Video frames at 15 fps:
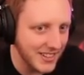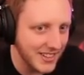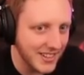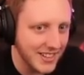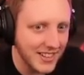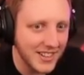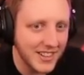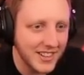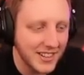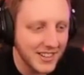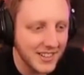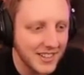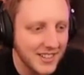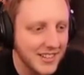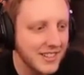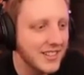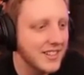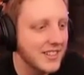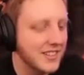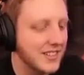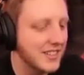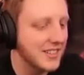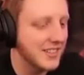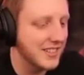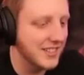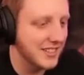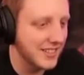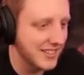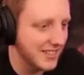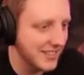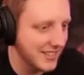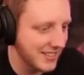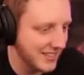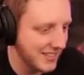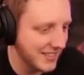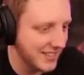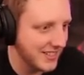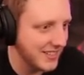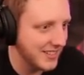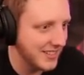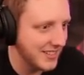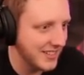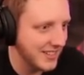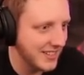(no one is talking)